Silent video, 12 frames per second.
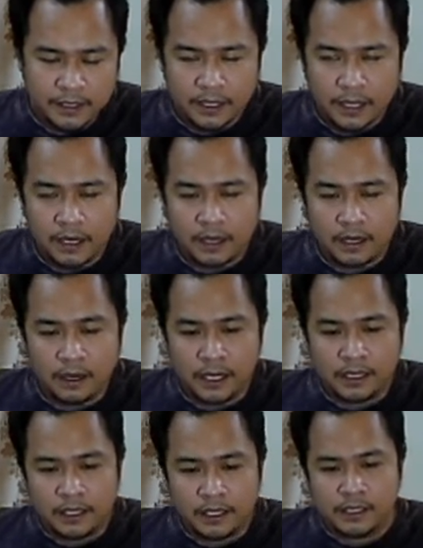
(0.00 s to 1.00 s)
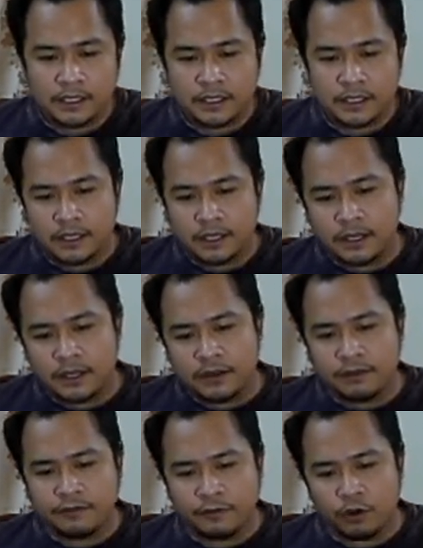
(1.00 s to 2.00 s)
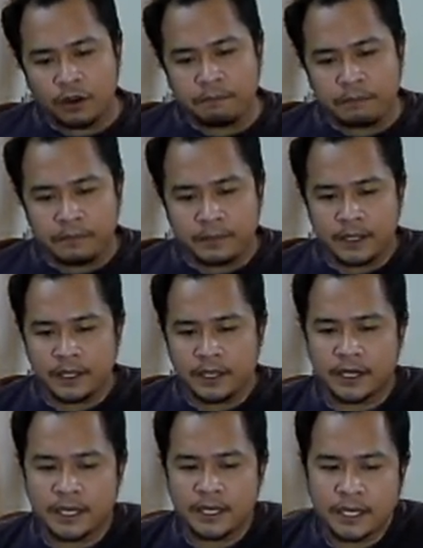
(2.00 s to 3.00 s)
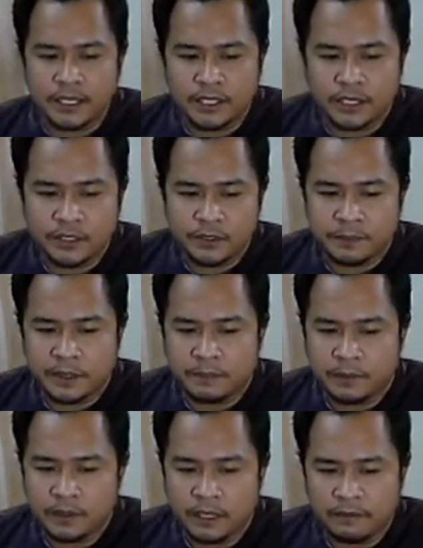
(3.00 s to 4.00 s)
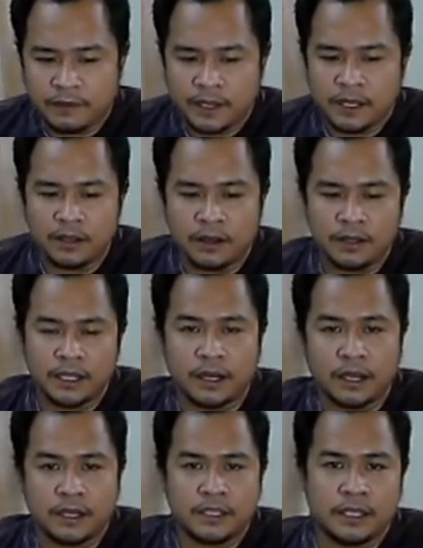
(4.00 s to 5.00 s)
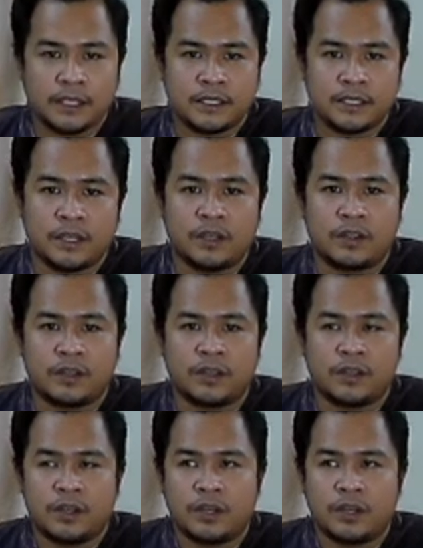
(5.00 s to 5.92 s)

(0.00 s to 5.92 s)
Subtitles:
There are at least 4 million indigenous people living along the Arctic Circle.